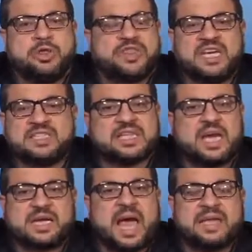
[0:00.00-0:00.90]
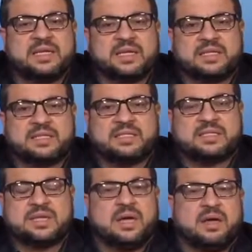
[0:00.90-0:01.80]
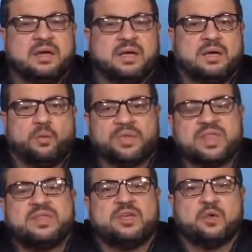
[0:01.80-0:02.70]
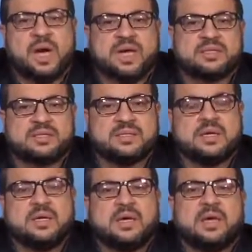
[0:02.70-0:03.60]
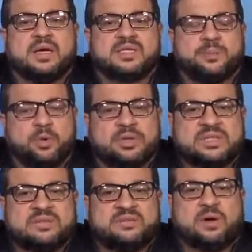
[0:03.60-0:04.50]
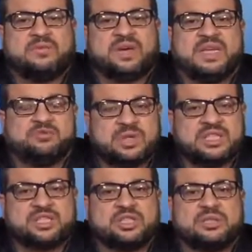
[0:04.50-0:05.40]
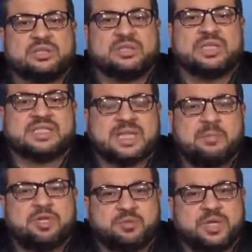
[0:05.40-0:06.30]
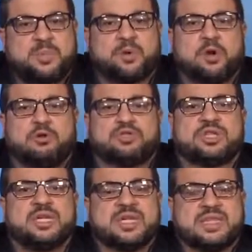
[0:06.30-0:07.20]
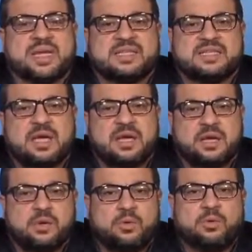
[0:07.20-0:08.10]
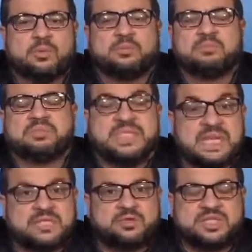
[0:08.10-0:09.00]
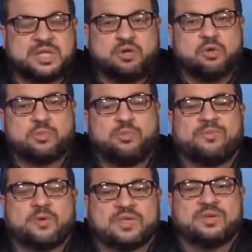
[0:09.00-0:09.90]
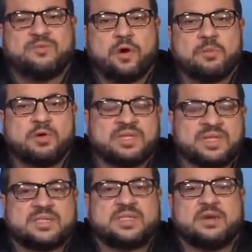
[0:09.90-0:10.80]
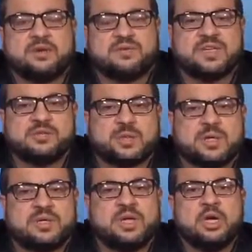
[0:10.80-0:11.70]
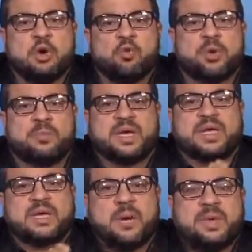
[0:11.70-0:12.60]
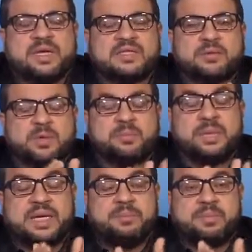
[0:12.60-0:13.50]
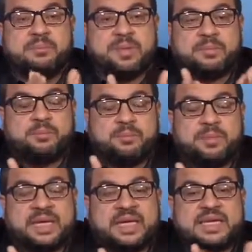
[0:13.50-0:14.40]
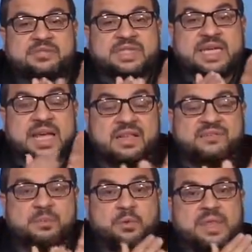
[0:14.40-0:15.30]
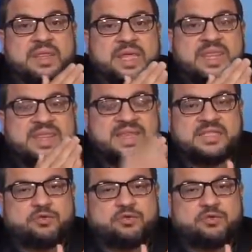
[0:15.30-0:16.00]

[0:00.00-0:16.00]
think tank analysts within the U.S. Supportive of a traditional establishment approach that's seeks to secure, first and foremost, the security of Israel. We're beginning to see a rift between this